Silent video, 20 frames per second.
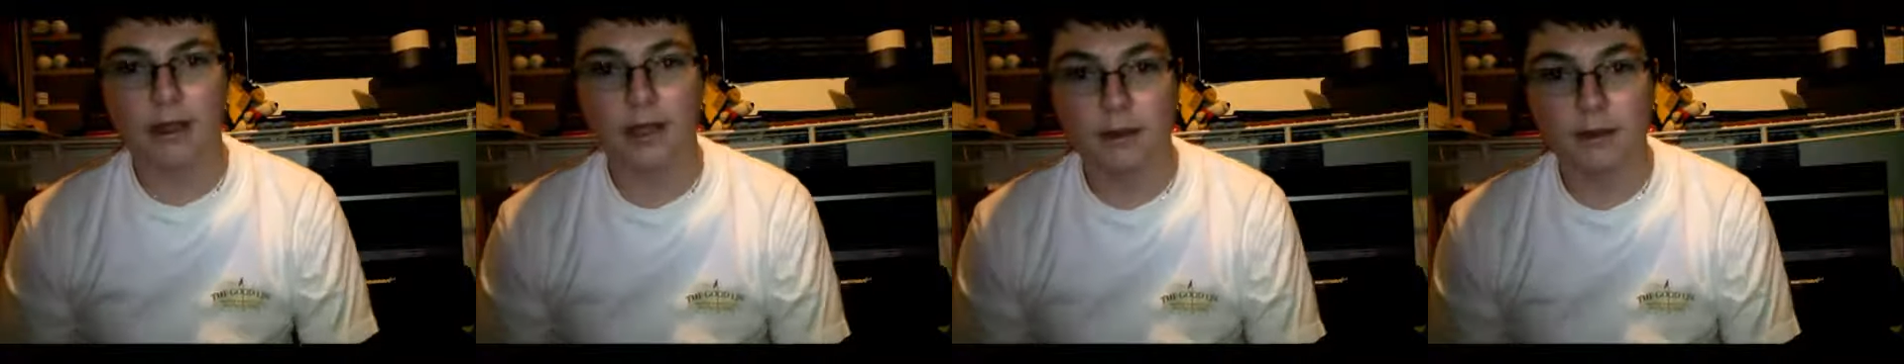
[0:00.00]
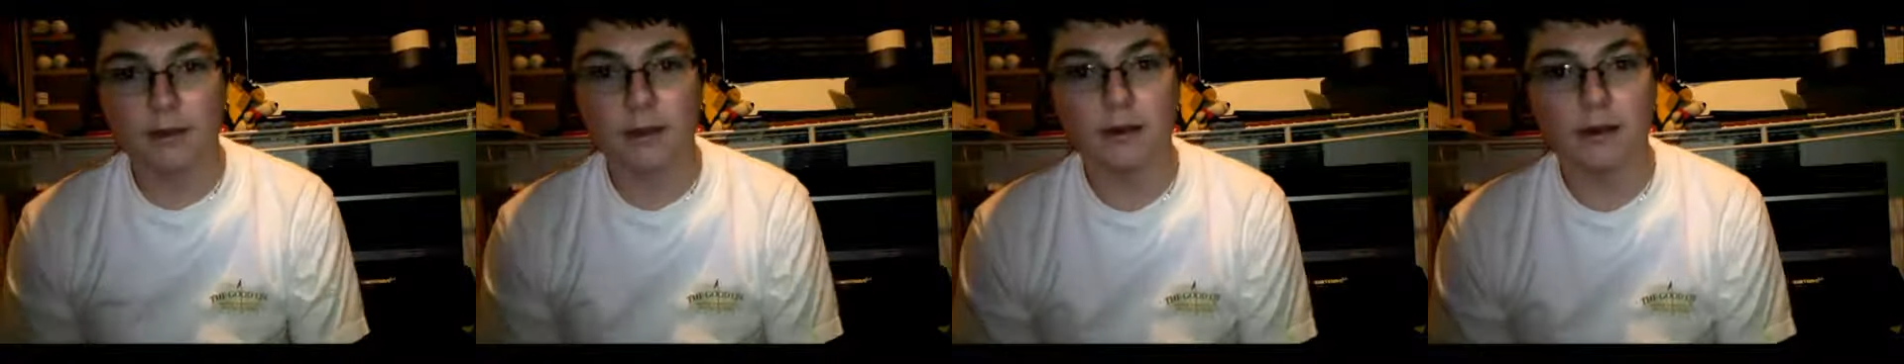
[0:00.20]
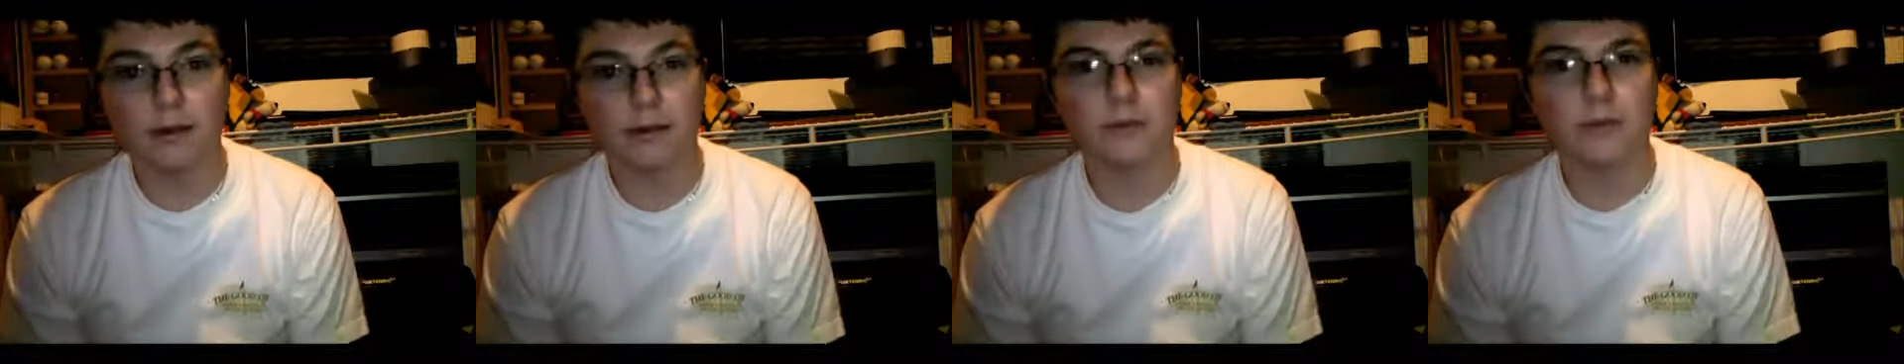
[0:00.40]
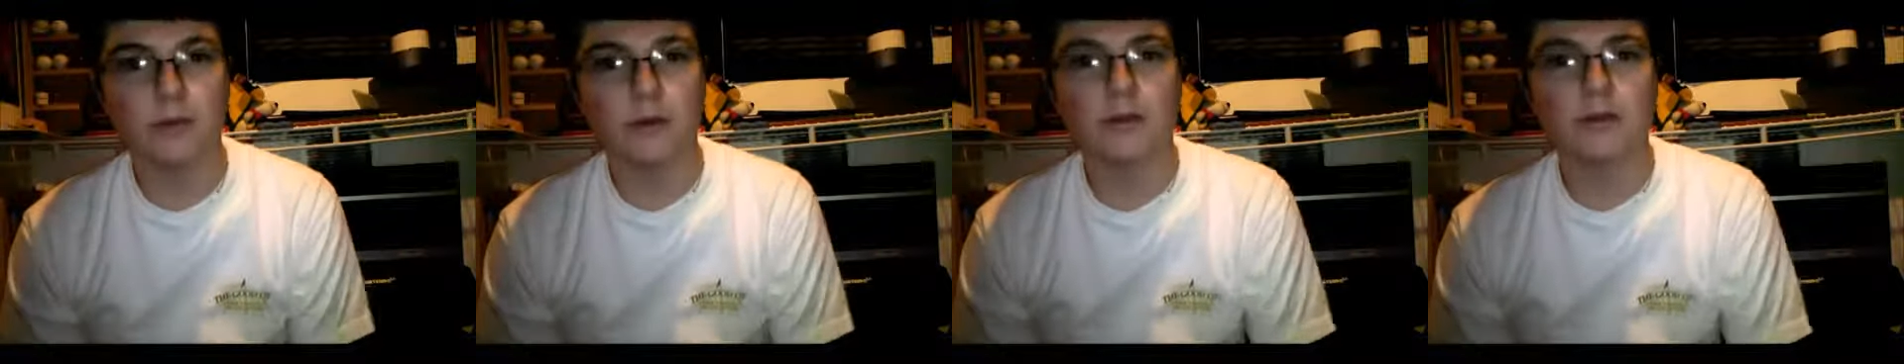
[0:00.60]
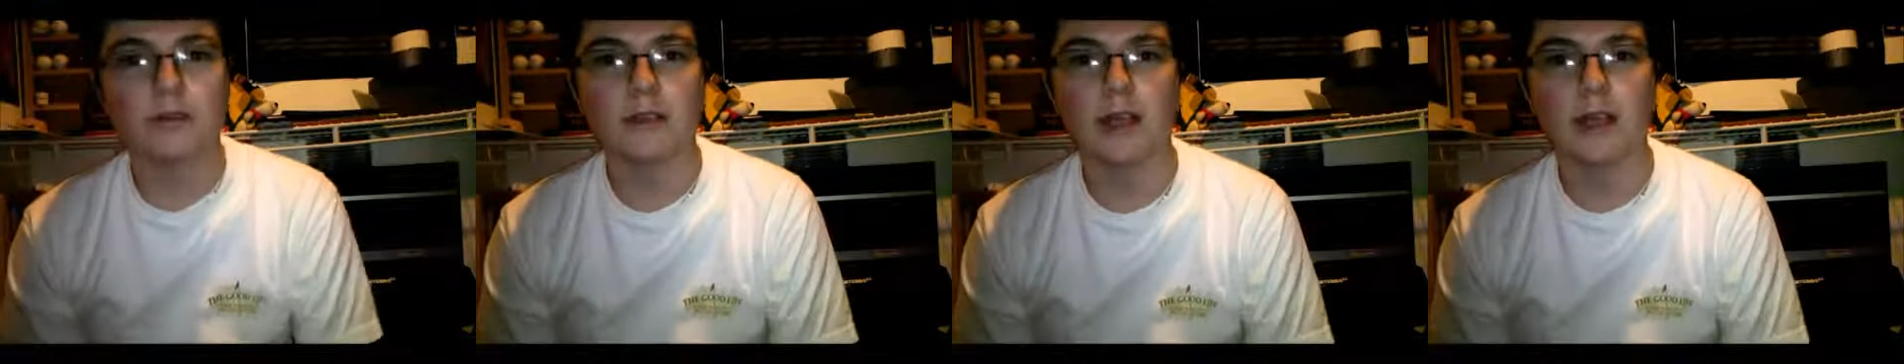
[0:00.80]
here, of
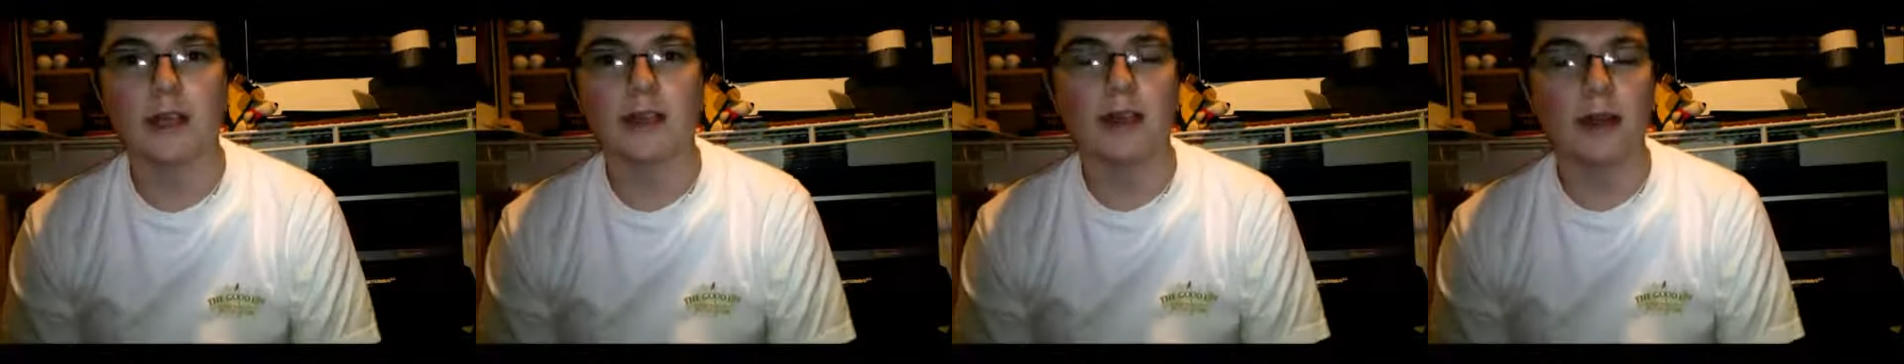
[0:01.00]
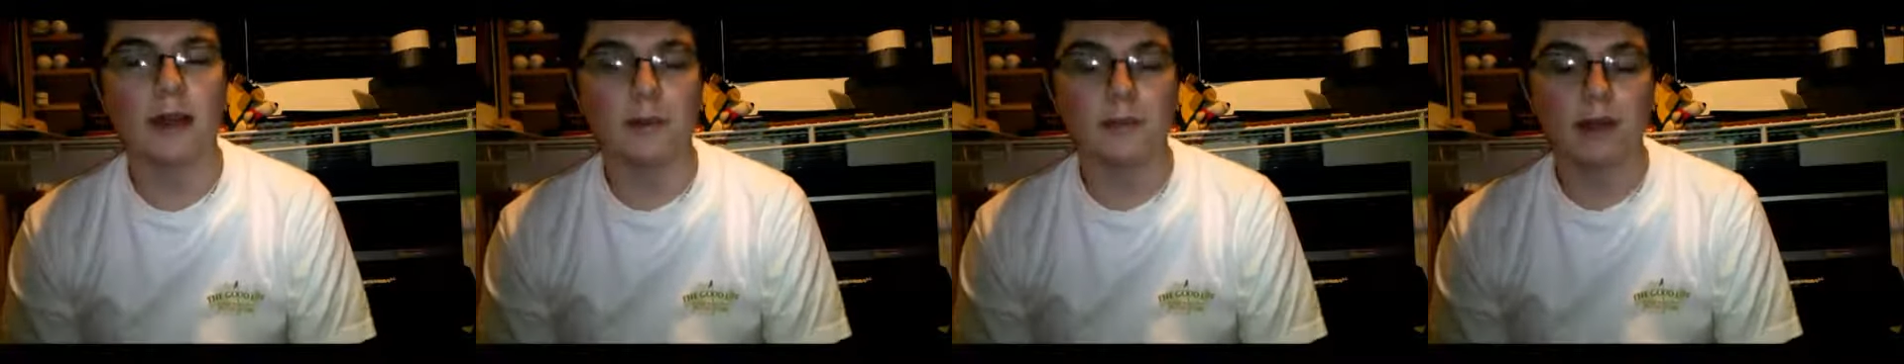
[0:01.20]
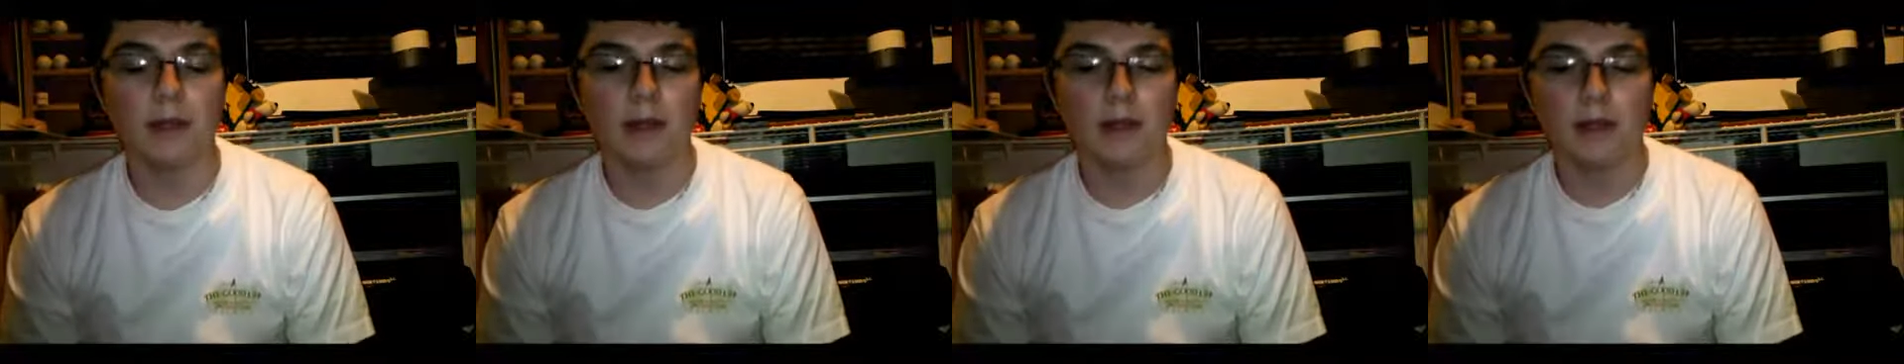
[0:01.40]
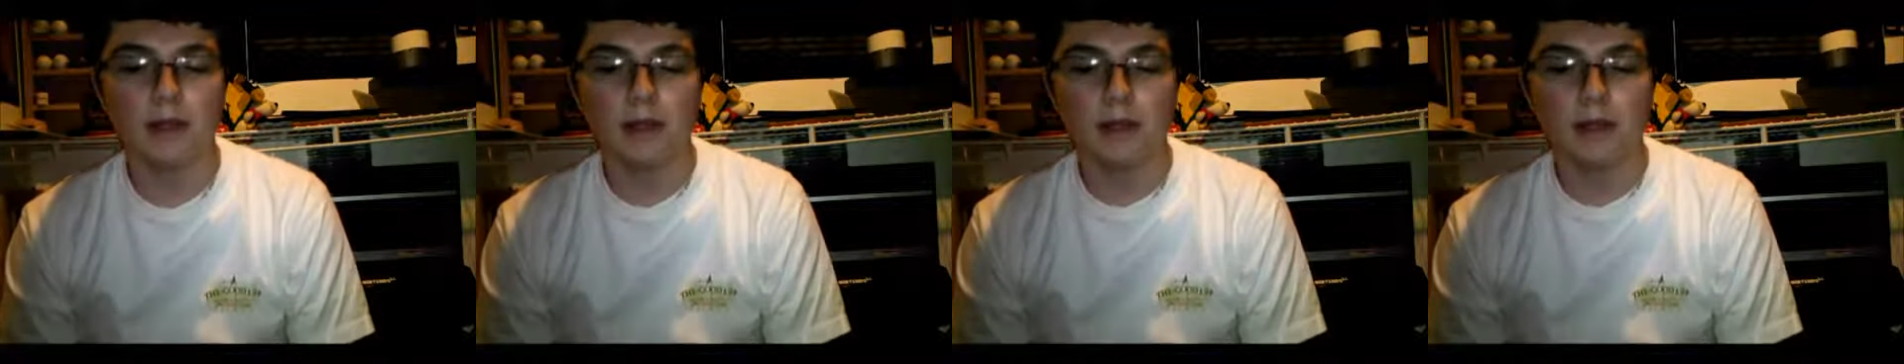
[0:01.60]
course, and um,